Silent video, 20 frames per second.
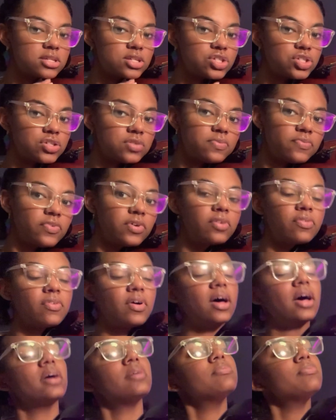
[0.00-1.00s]
It should feel
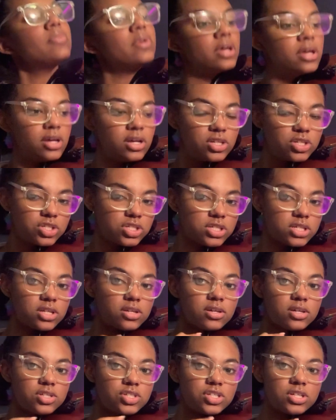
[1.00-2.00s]
fine. Chin
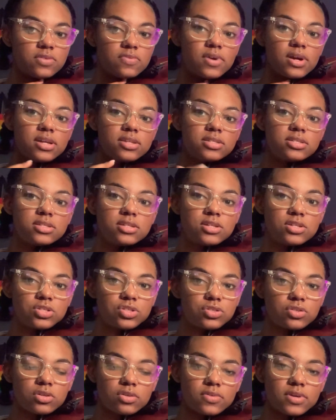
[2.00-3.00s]
on chin rest,
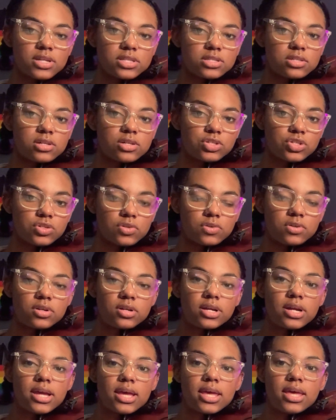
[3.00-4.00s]
shoulder rest on
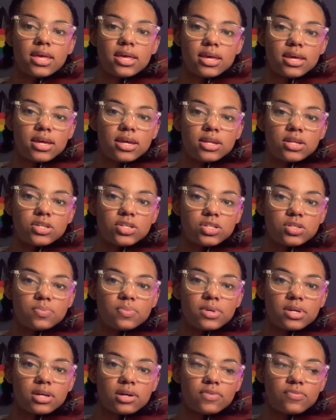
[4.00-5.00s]
shoulder, and it should
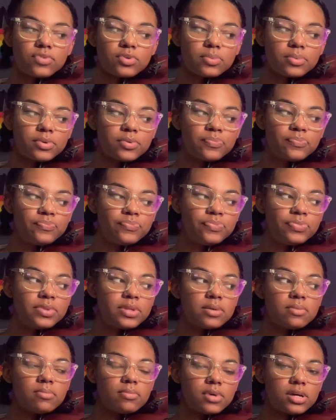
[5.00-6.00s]
be comfortable.
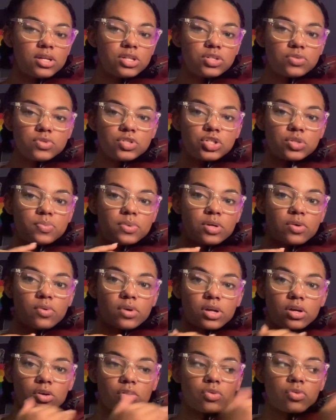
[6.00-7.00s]
Mind you, it should be
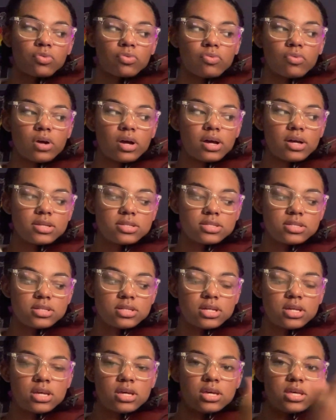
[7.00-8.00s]
going across
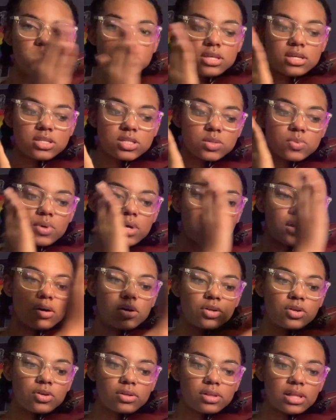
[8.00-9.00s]
this way
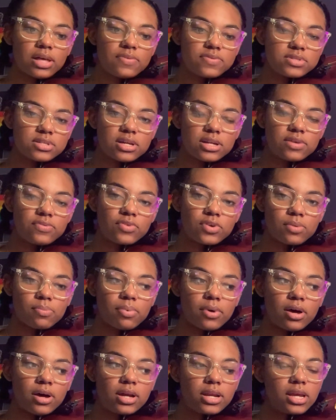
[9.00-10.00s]
on your left side of your
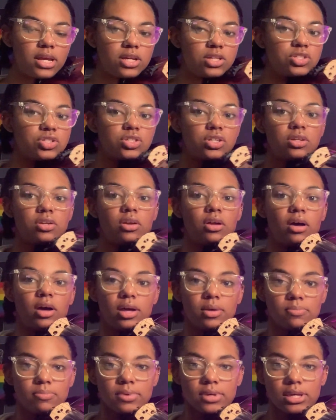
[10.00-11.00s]
body. It should
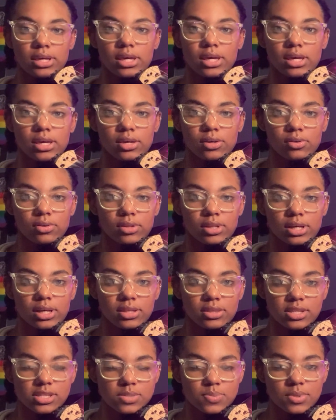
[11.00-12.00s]
not be angled
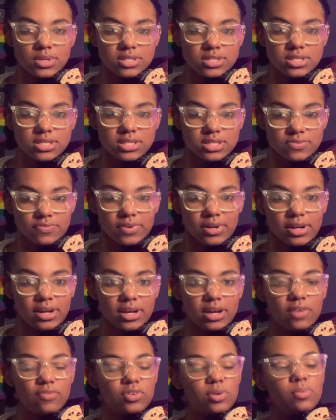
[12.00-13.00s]
like this, because this is very
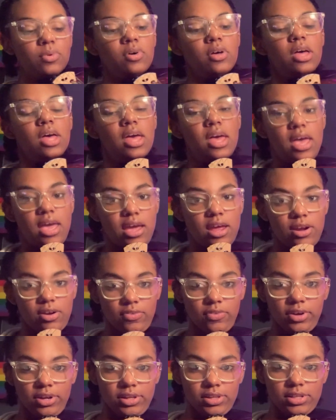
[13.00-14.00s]
uncomfortable, and your
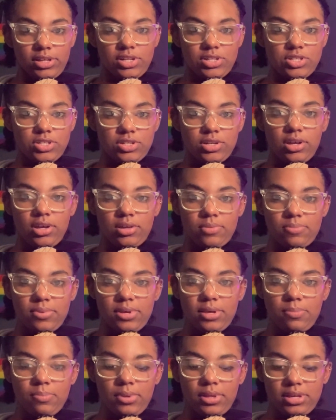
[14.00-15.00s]
violin should not
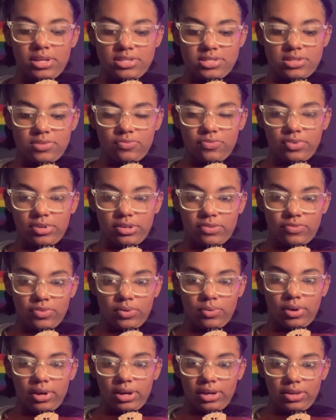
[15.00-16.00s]
be placed in front of
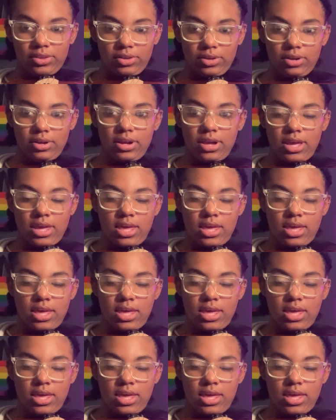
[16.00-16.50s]
you either.